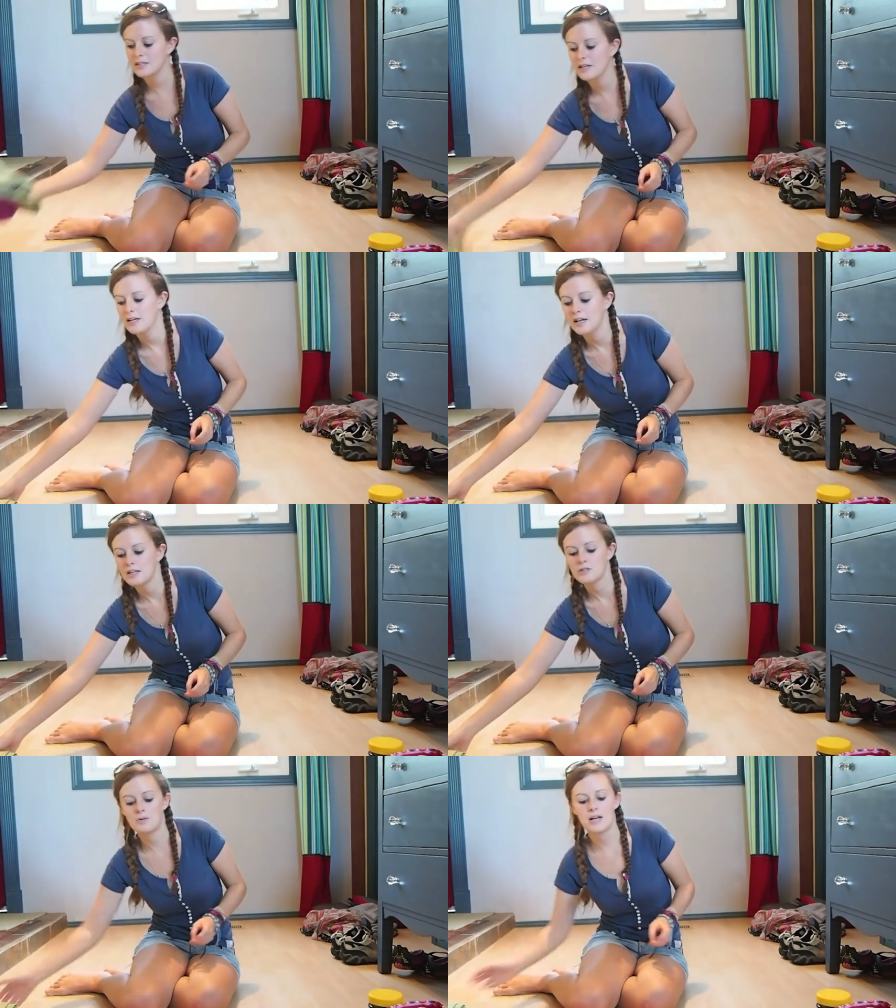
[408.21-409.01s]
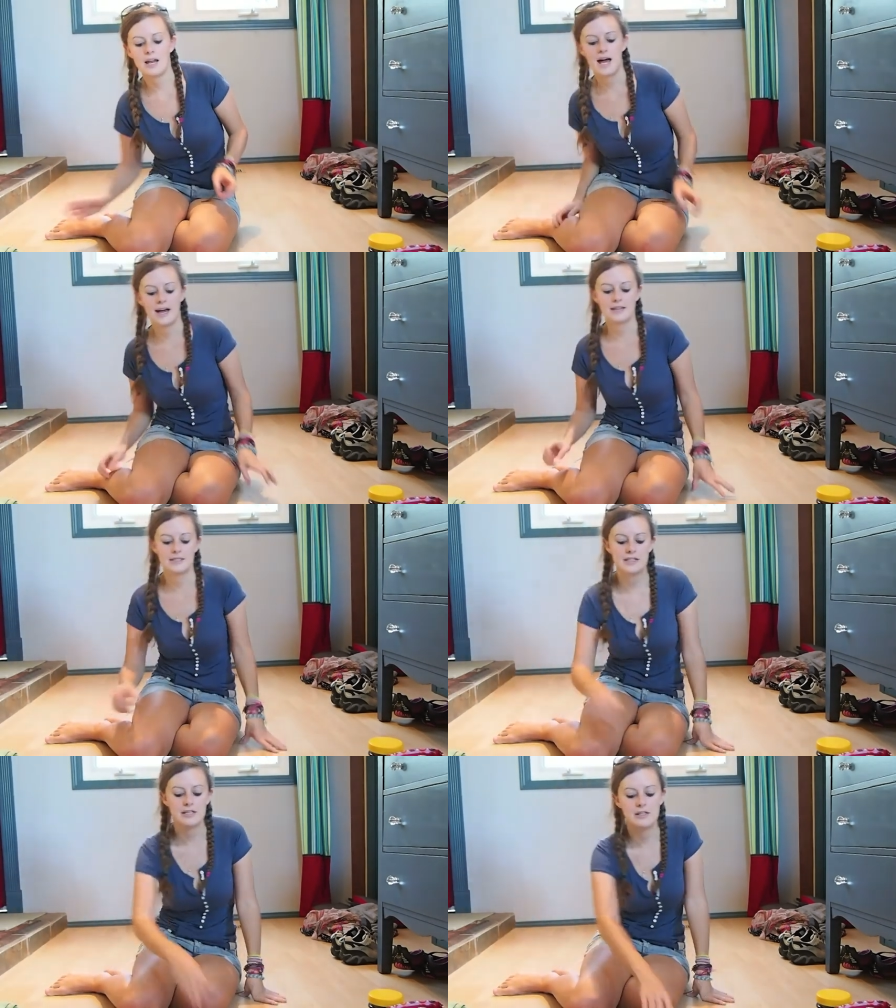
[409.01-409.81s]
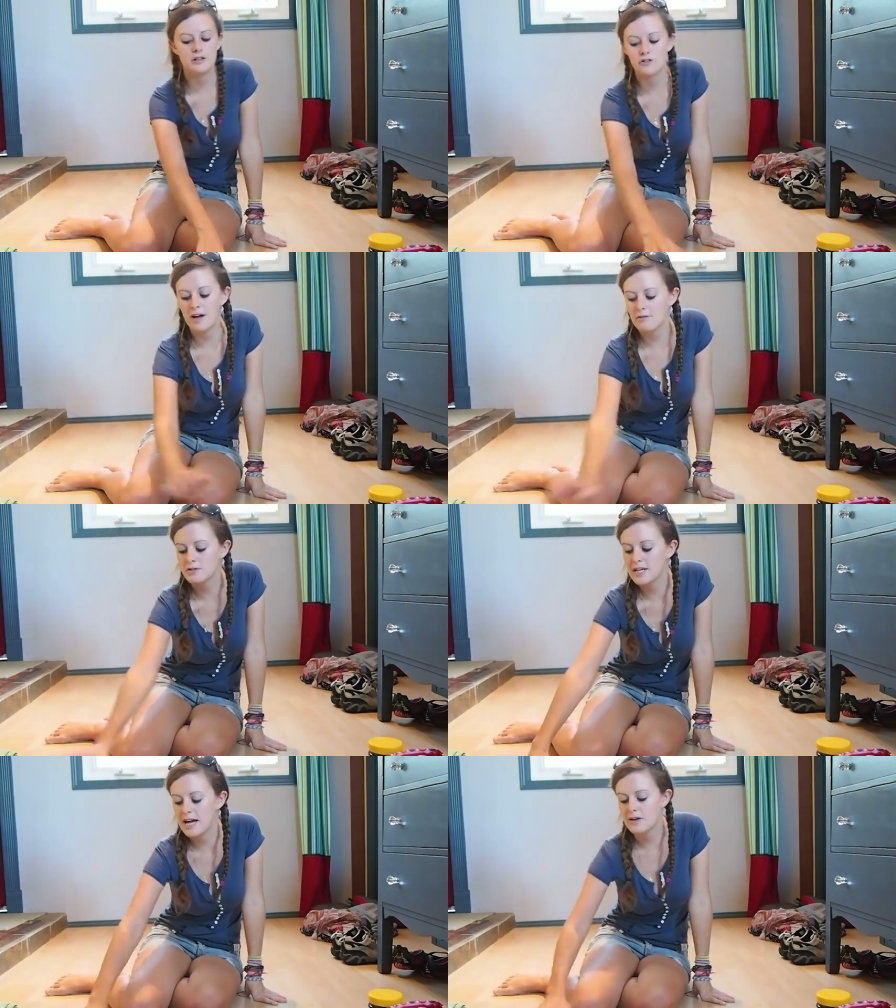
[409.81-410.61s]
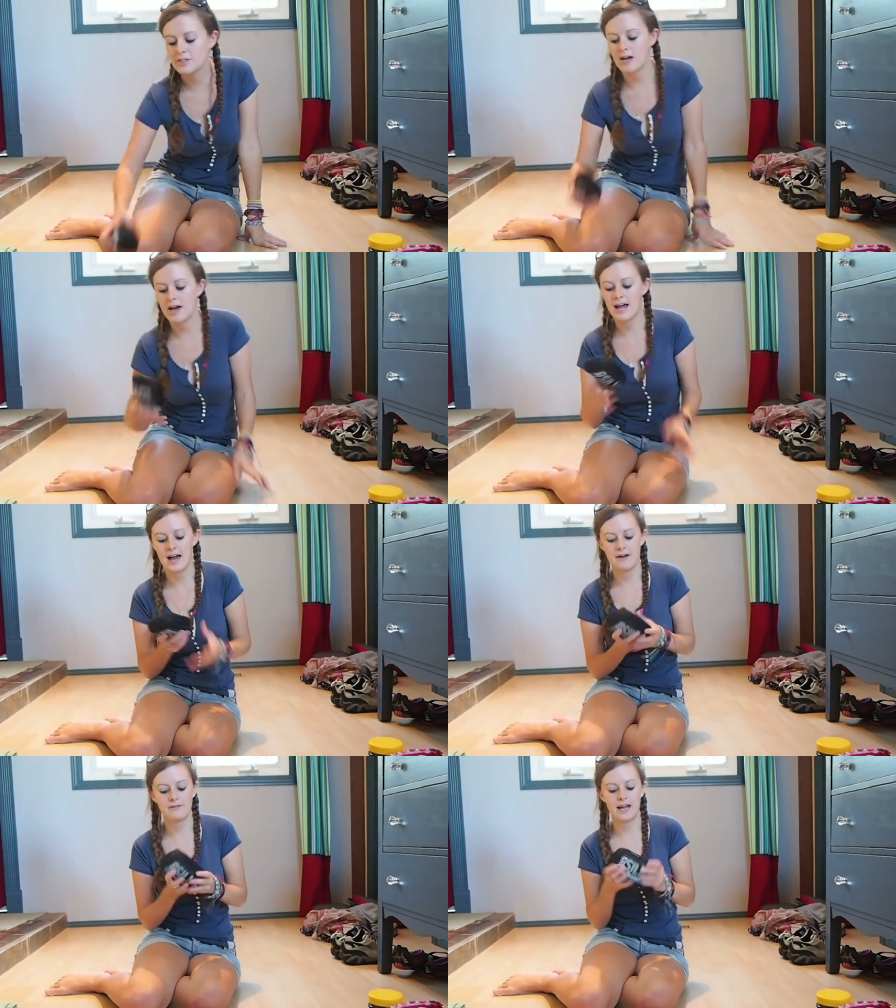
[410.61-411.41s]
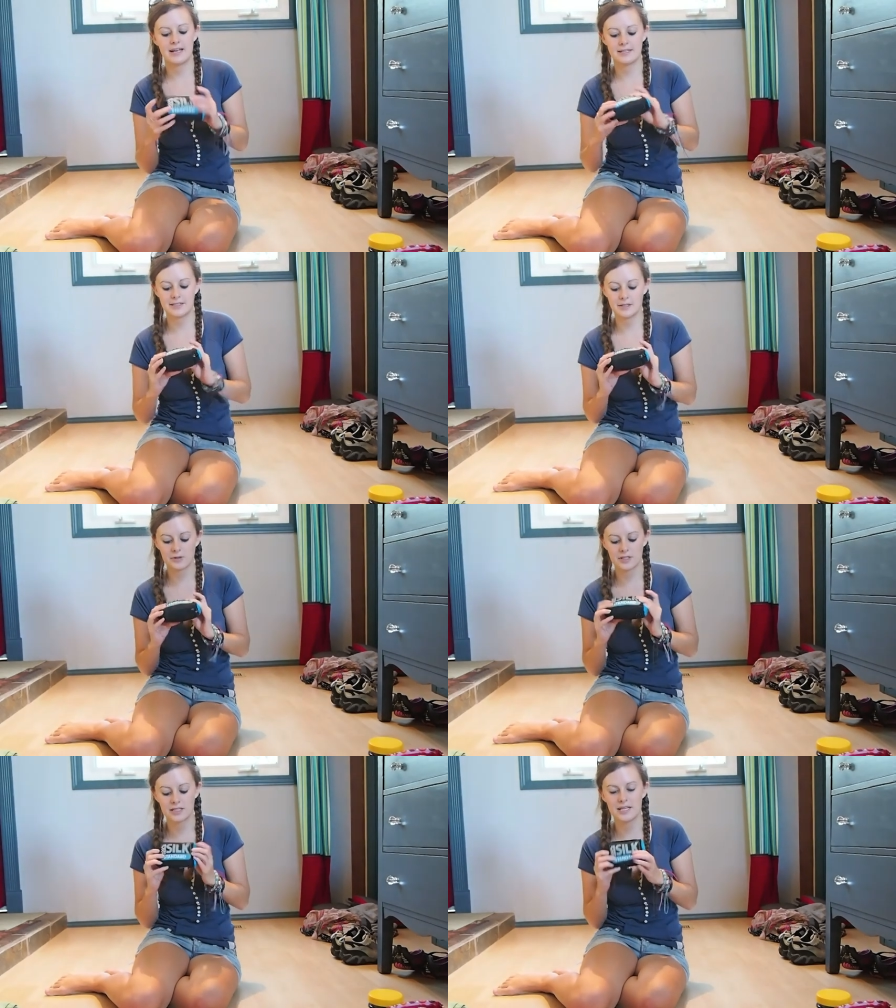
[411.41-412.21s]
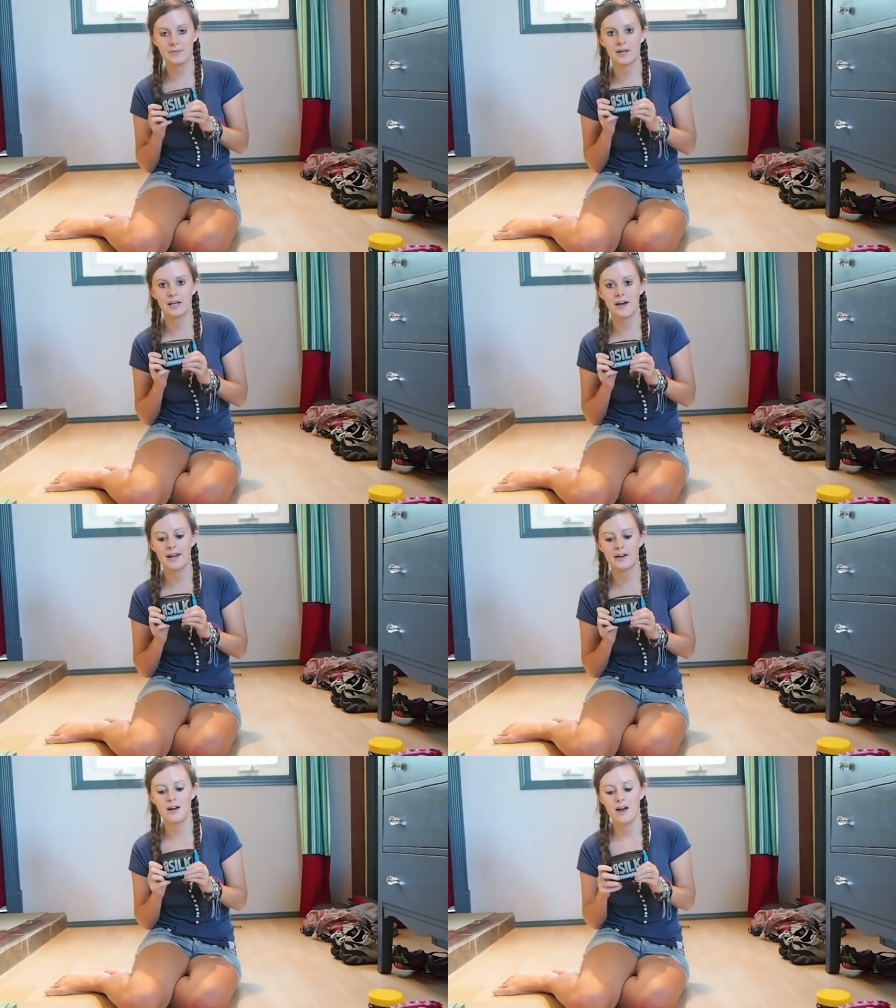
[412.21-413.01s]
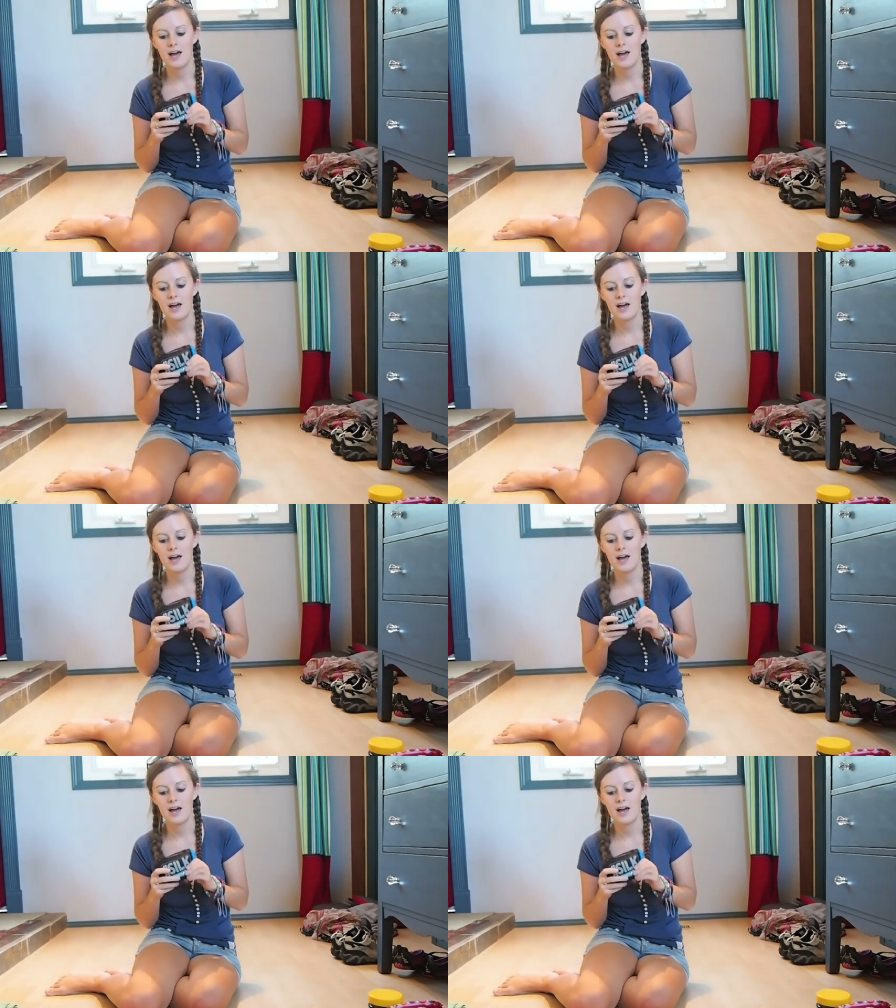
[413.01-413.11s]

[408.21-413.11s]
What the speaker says: As well as the travel towels, I have a silk sleeping liner.